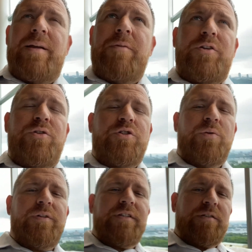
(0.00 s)
not too sure
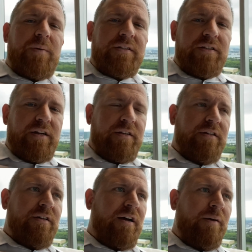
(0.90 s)
what to expect today.
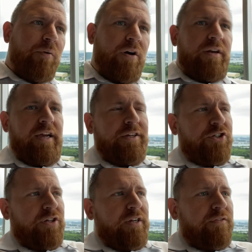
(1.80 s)
I brought a
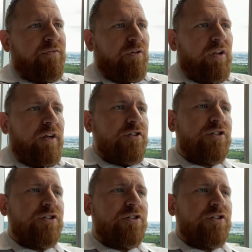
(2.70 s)
shake for lunch.